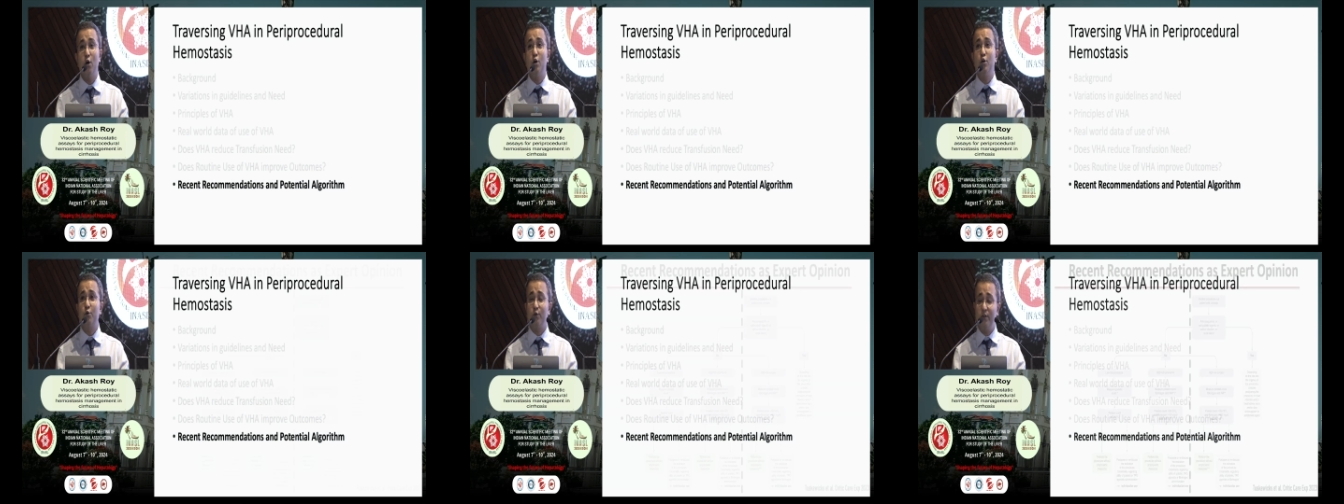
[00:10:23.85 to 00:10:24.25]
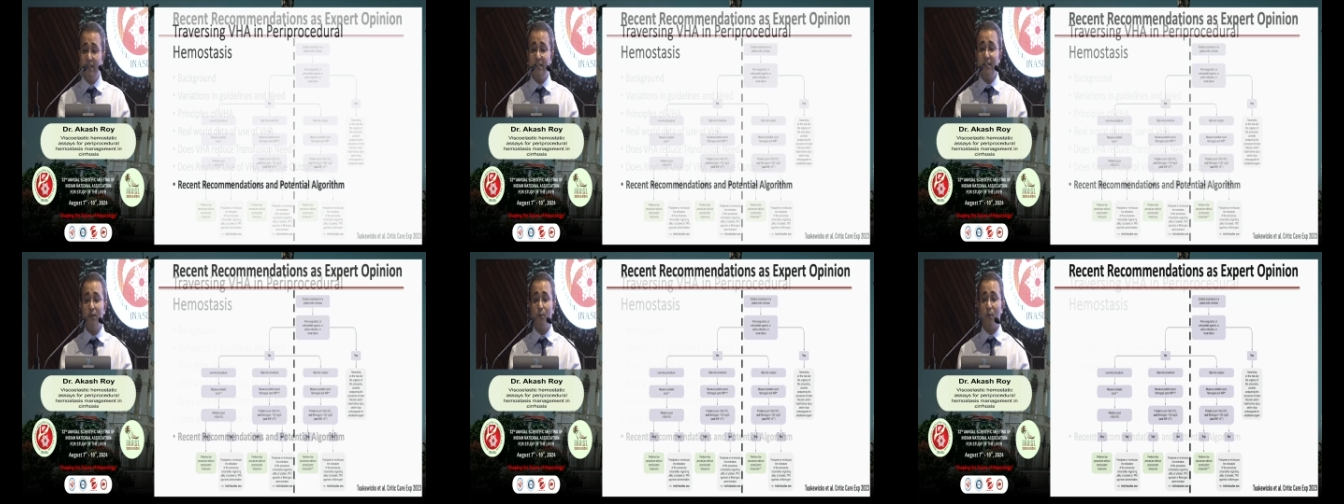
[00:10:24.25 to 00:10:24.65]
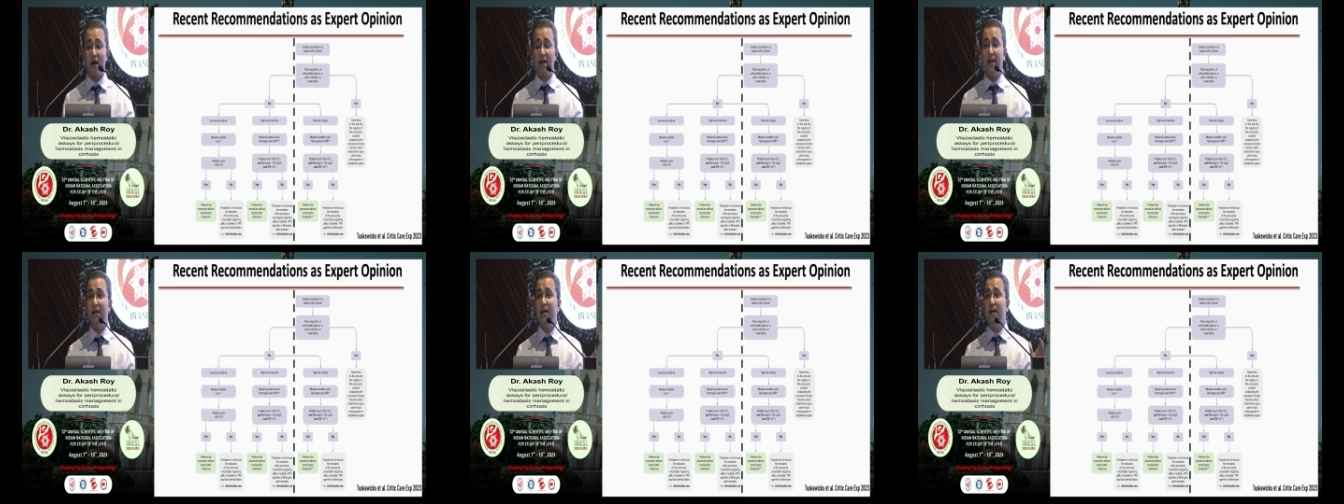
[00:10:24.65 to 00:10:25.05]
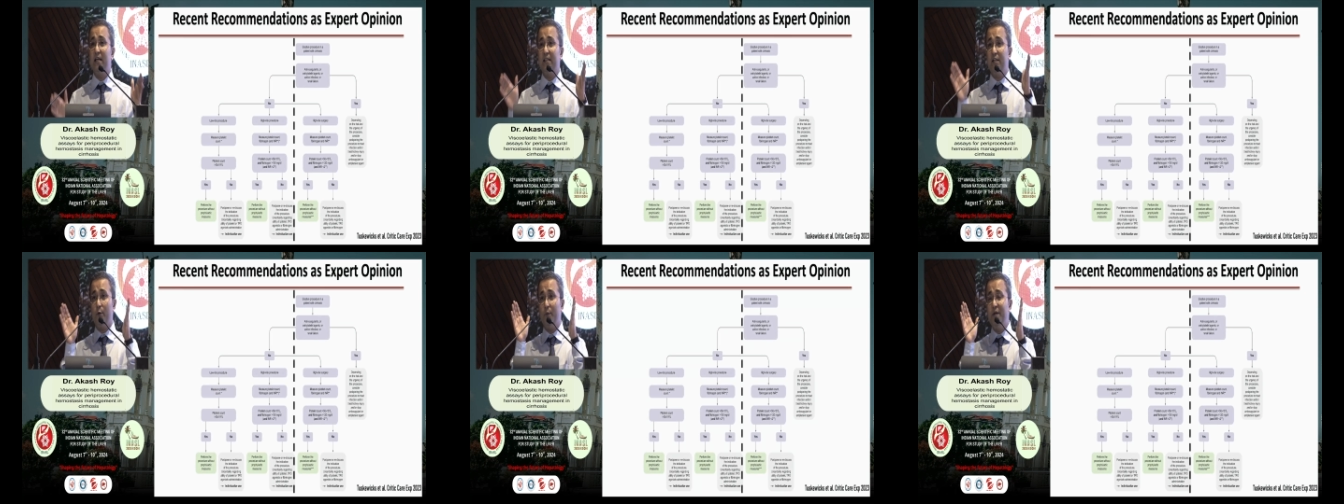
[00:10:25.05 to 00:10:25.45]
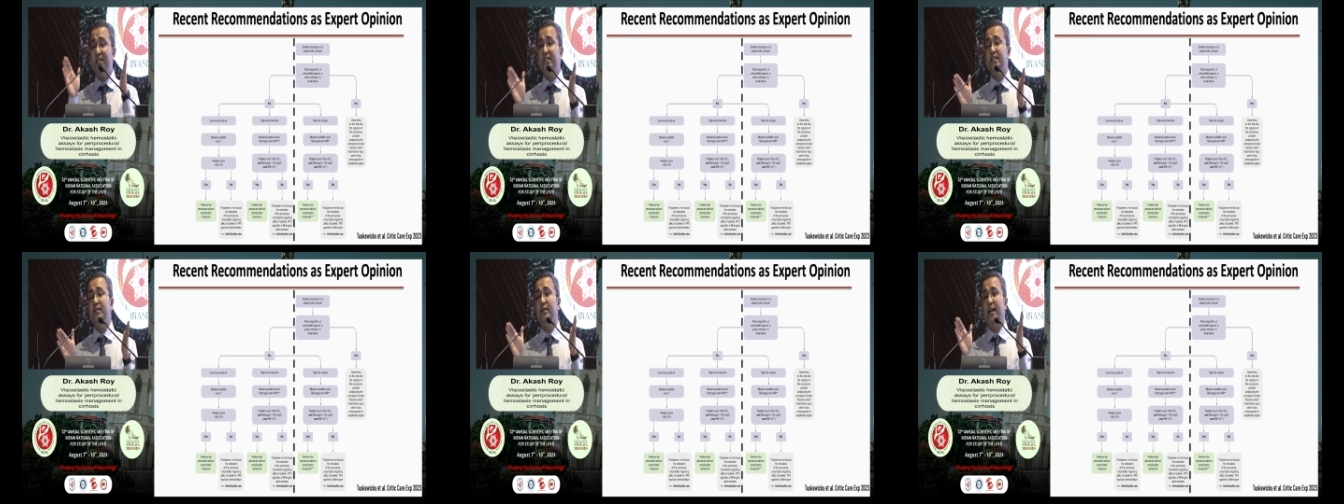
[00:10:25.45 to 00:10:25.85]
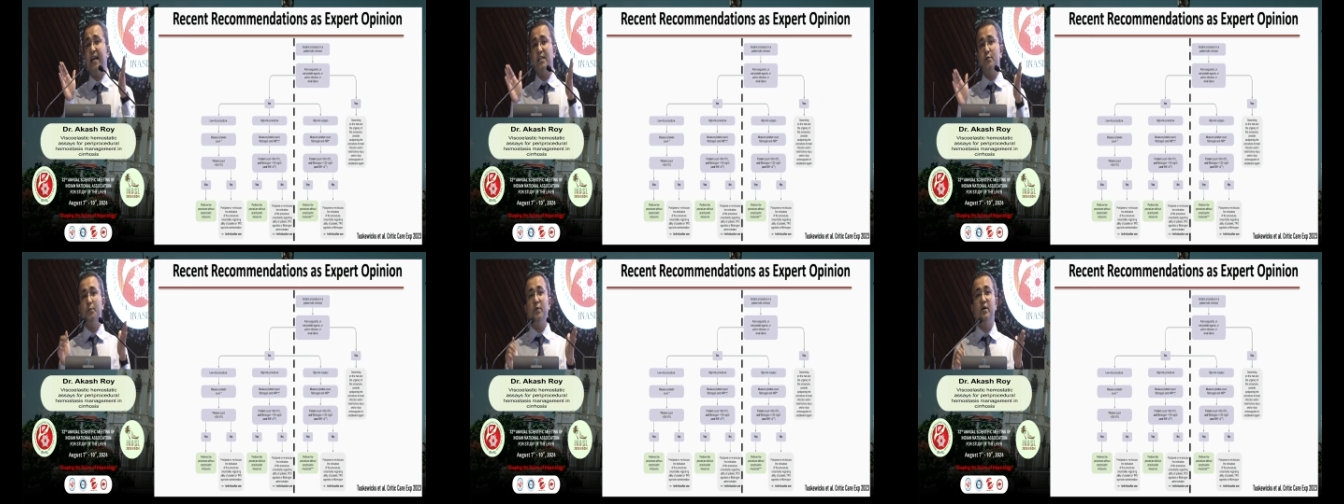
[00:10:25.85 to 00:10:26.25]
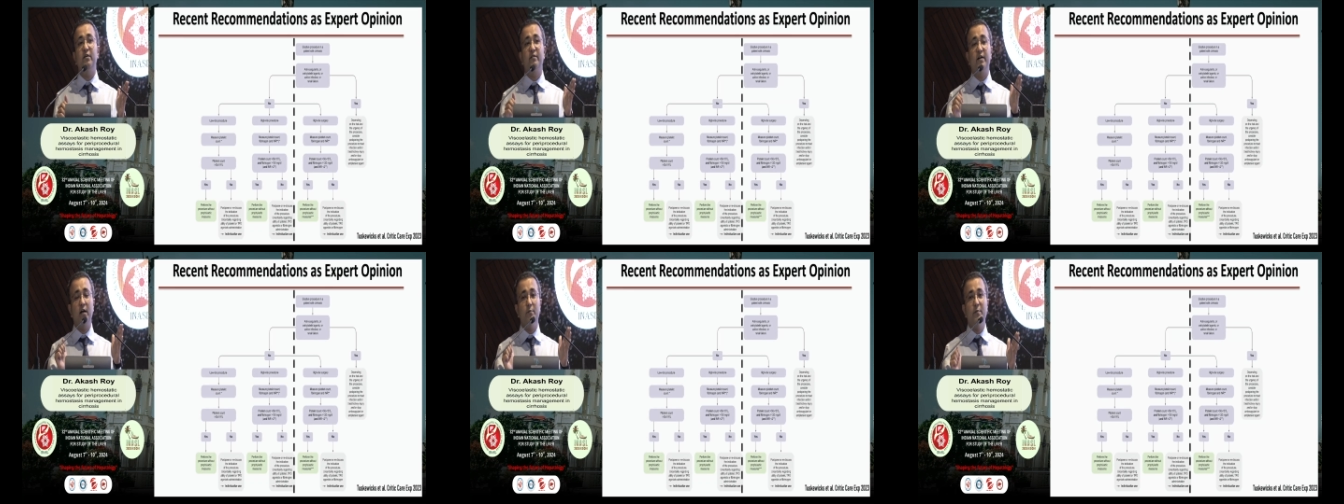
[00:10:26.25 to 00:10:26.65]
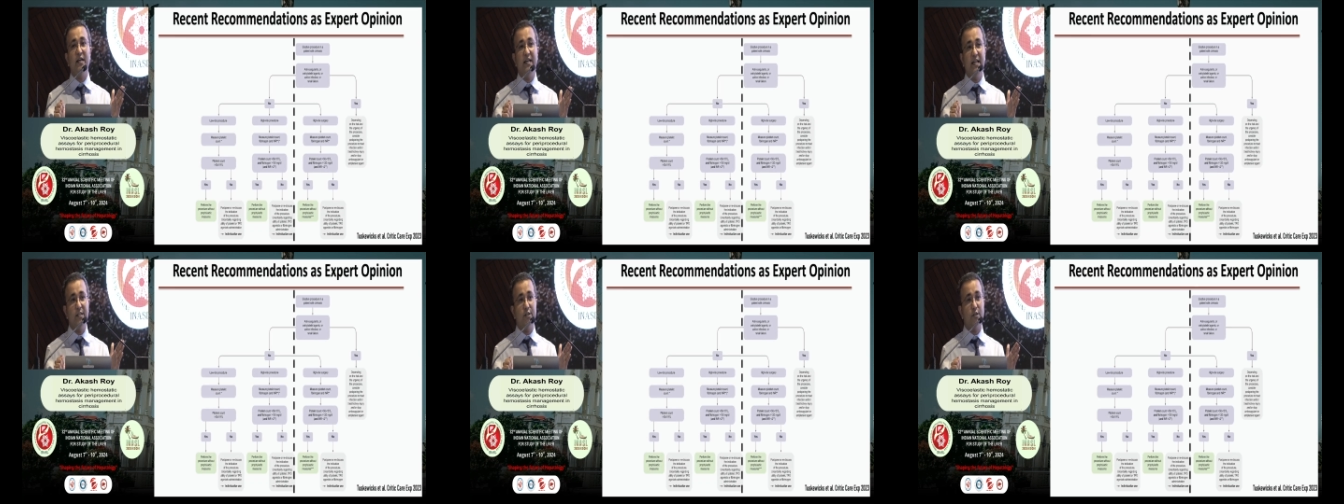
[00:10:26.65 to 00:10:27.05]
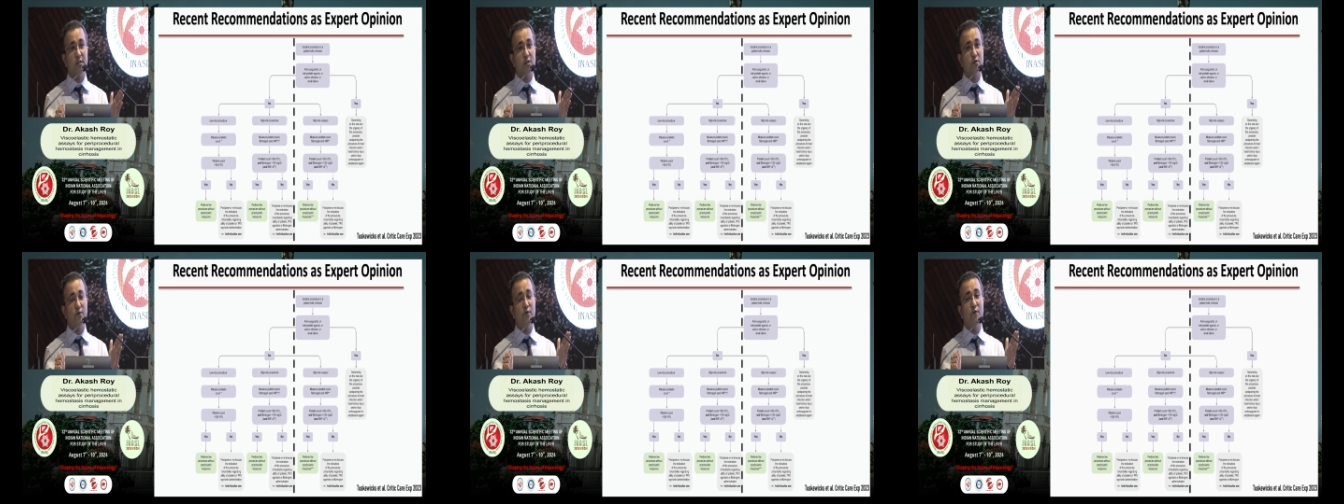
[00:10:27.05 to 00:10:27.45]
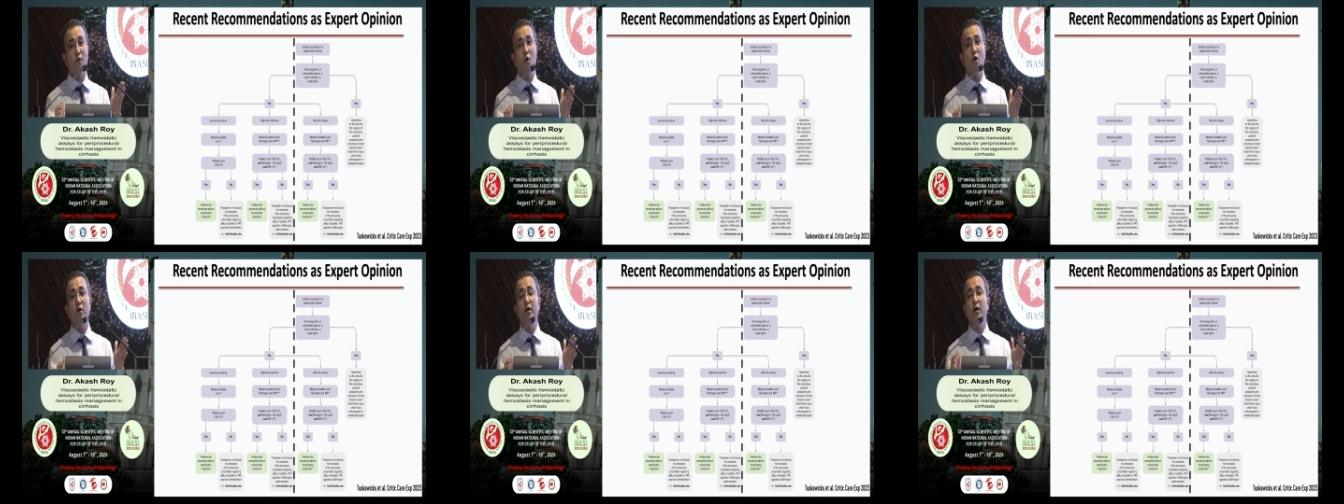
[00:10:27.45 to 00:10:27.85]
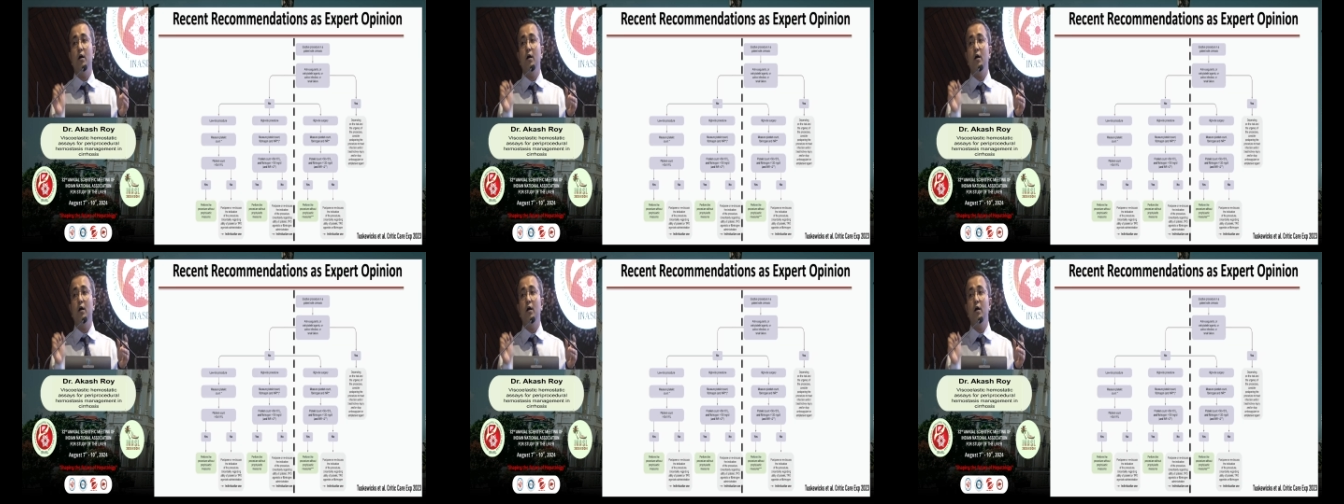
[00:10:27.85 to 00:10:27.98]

So this is why the recent expert recommendations for